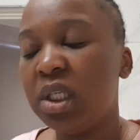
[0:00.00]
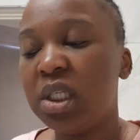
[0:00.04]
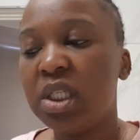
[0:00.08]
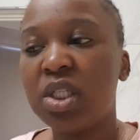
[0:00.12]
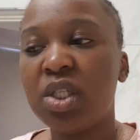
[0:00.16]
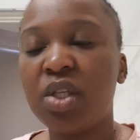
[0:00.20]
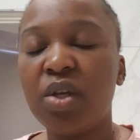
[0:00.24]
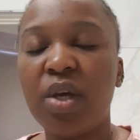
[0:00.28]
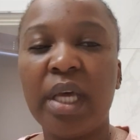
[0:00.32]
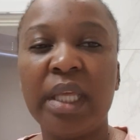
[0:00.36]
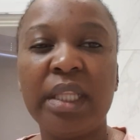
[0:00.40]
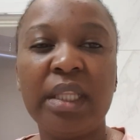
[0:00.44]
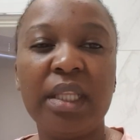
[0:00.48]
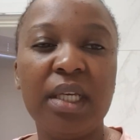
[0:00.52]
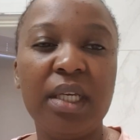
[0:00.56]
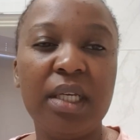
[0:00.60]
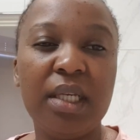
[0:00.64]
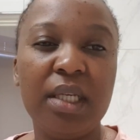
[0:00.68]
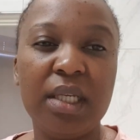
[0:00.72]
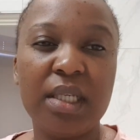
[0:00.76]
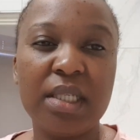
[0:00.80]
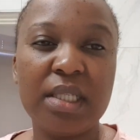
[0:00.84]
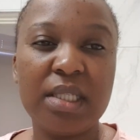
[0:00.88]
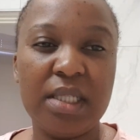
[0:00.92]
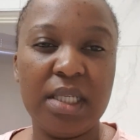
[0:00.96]
So I
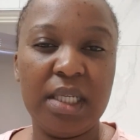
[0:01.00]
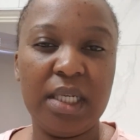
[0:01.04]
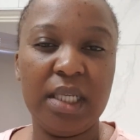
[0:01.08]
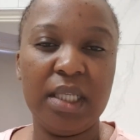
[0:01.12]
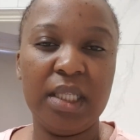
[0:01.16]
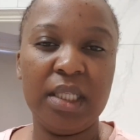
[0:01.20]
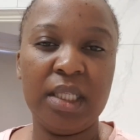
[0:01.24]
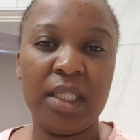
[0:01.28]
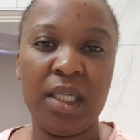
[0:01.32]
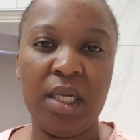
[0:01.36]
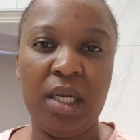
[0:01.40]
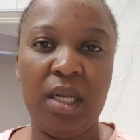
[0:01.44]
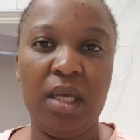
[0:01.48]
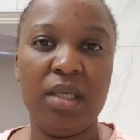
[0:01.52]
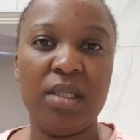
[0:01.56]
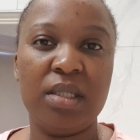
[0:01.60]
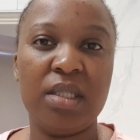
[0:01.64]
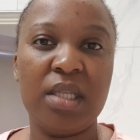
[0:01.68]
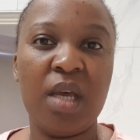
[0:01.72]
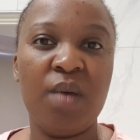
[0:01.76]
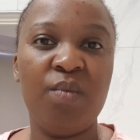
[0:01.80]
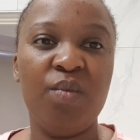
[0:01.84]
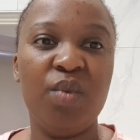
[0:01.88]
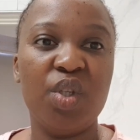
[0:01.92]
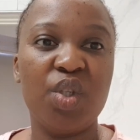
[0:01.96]
think yesterday, the last
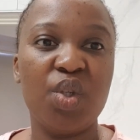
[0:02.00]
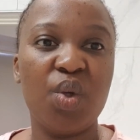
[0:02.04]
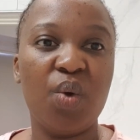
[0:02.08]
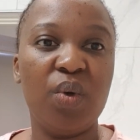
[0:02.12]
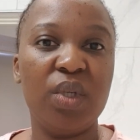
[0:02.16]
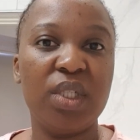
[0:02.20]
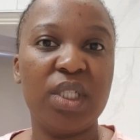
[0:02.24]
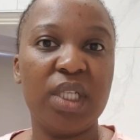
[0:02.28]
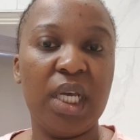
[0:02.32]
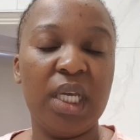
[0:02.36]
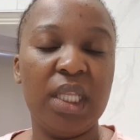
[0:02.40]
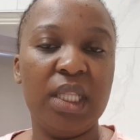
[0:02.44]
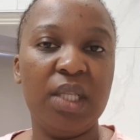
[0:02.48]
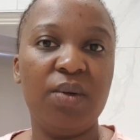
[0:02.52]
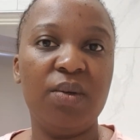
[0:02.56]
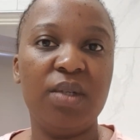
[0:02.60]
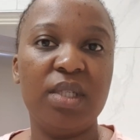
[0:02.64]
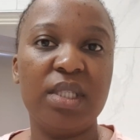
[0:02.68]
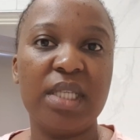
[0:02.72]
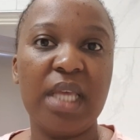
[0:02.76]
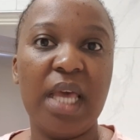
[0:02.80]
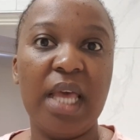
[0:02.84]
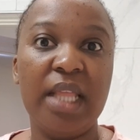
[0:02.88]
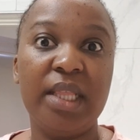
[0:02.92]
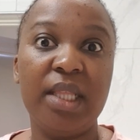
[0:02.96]
time we saw each other
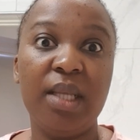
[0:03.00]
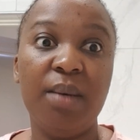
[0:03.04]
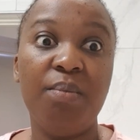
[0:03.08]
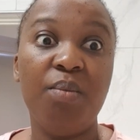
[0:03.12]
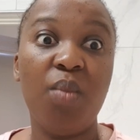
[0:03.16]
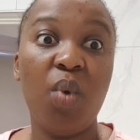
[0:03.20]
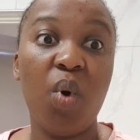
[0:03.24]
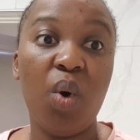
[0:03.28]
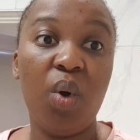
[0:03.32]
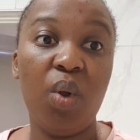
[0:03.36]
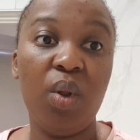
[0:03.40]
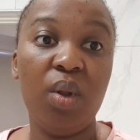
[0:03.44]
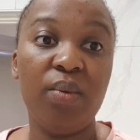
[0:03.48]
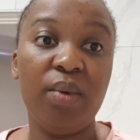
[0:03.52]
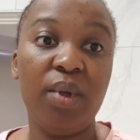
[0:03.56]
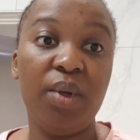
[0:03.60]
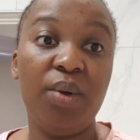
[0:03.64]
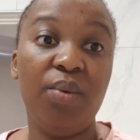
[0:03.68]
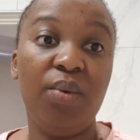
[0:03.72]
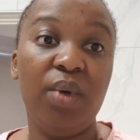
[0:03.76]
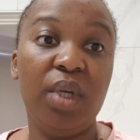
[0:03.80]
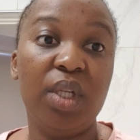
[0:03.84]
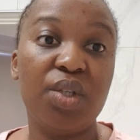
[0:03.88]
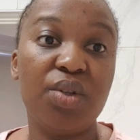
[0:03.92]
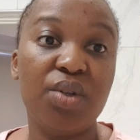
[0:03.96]
was at the mall, when
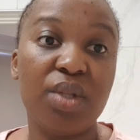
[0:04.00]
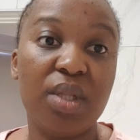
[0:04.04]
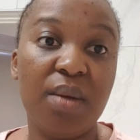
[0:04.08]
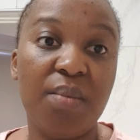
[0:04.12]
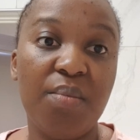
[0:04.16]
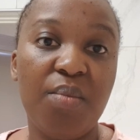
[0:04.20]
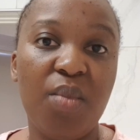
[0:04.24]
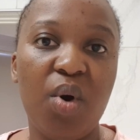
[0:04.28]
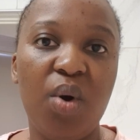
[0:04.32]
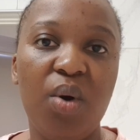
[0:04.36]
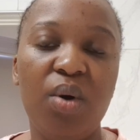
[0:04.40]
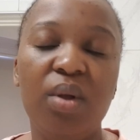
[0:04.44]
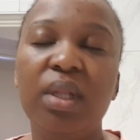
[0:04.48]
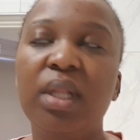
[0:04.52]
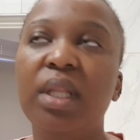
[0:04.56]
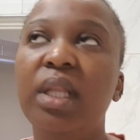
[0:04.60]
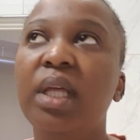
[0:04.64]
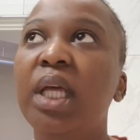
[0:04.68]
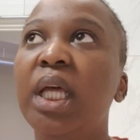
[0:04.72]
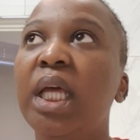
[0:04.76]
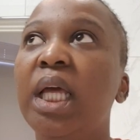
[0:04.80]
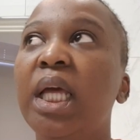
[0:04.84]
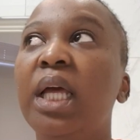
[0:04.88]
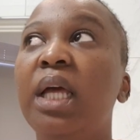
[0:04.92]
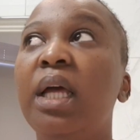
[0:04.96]
we went to the mall.
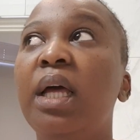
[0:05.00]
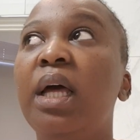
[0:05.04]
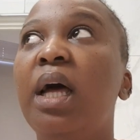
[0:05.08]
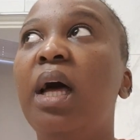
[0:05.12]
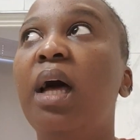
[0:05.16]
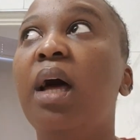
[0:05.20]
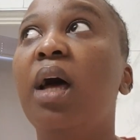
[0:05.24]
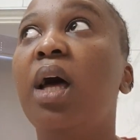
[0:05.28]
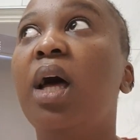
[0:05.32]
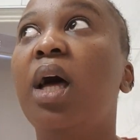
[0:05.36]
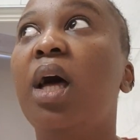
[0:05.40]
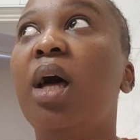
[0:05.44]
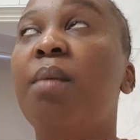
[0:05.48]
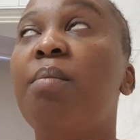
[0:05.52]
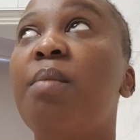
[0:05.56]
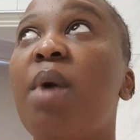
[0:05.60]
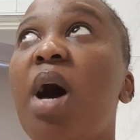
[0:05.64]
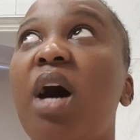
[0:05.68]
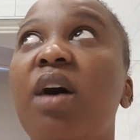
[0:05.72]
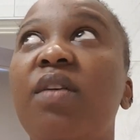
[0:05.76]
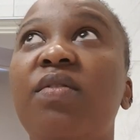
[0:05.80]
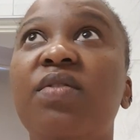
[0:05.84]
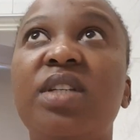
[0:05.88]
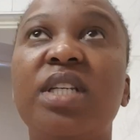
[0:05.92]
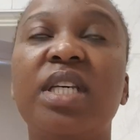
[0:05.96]

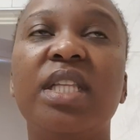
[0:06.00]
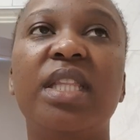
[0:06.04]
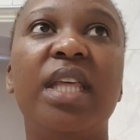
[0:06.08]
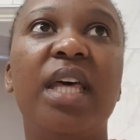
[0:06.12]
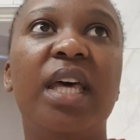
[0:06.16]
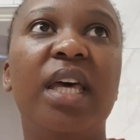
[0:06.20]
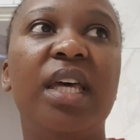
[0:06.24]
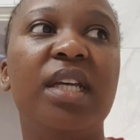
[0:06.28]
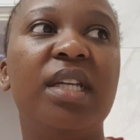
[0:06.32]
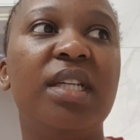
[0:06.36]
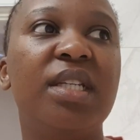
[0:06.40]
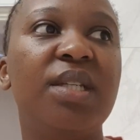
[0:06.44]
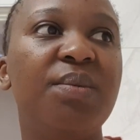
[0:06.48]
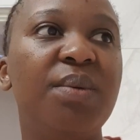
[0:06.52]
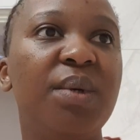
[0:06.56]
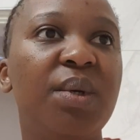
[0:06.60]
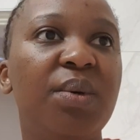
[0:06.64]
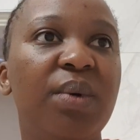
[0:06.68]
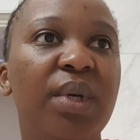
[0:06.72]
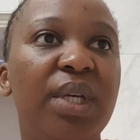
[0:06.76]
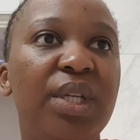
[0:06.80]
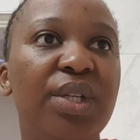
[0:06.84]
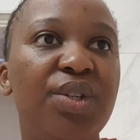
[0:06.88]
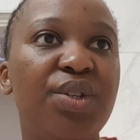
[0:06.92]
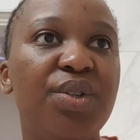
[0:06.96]
After that, we
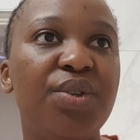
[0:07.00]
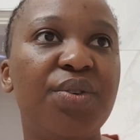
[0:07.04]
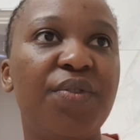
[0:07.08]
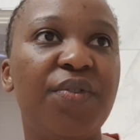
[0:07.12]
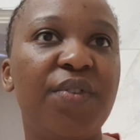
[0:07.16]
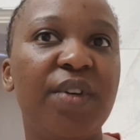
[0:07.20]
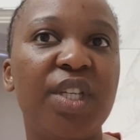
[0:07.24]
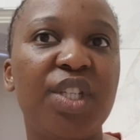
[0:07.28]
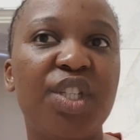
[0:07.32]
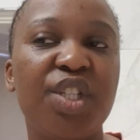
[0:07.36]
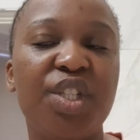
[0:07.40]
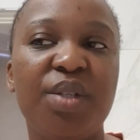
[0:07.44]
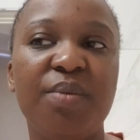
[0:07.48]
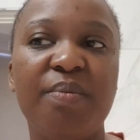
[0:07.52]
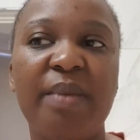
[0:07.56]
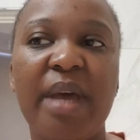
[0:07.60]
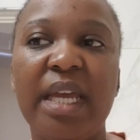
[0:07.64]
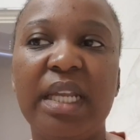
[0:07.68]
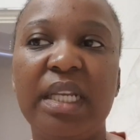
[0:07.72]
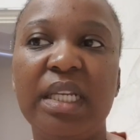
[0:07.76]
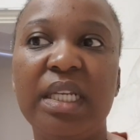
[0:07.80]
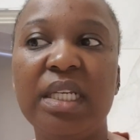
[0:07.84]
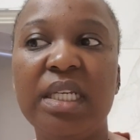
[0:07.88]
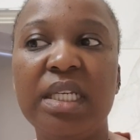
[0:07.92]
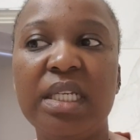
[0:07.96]
went to fetch
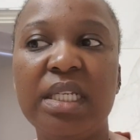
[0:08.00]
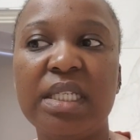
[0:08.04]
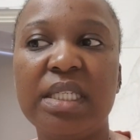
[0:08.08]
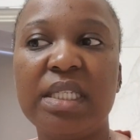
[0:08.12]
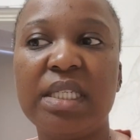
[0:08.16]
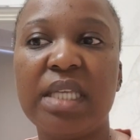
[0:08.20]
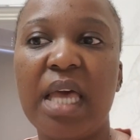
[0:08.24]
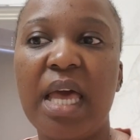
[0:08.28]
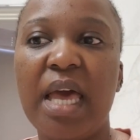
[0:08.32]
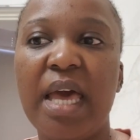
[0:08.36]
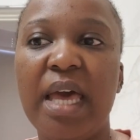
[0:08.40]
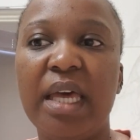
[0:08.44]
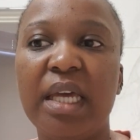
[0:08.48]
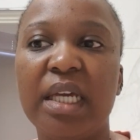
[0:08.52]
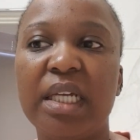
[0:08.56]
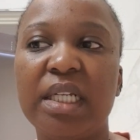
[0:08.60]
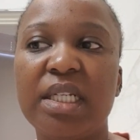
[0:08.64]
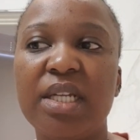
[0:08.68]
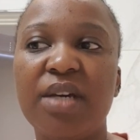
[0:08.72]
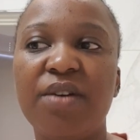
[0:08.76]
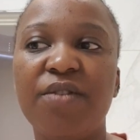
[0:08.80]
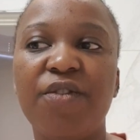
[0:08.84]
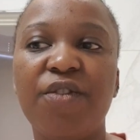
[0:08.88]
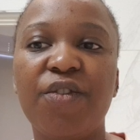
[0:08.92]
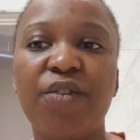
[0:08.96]
my niece at
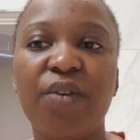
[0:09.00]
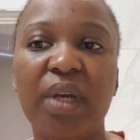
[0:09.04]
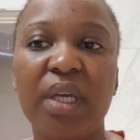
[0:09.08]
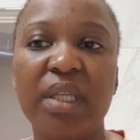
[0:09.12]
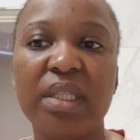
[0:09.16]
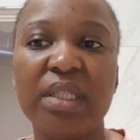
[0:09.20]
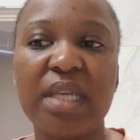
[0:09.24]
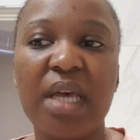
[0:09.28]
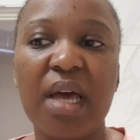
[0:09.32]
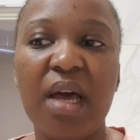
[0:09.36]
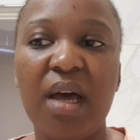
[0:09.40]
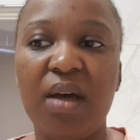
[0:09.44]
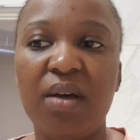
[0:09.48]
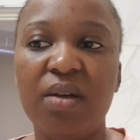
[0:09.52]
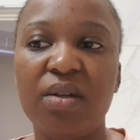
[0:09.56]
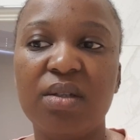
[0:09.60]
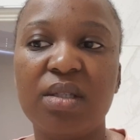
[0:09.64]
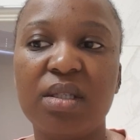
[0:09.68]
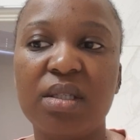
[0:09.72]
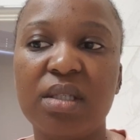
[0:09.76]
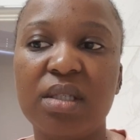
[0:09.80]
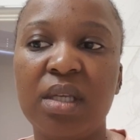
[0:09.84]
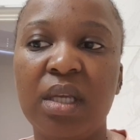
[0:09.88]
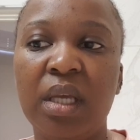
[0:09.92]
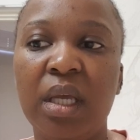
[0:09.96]
her friend's
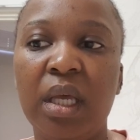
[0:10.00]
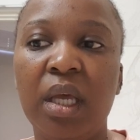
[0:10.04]
house.